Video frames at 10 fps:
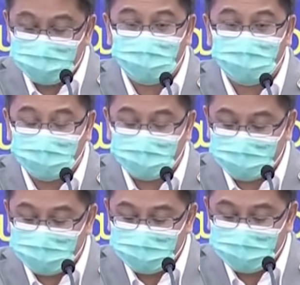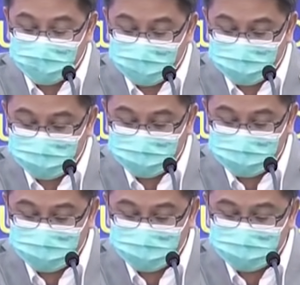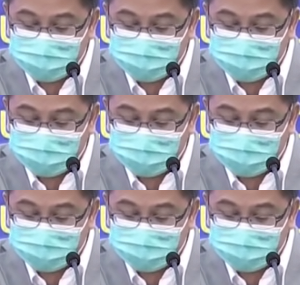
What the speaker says: for medical personnel and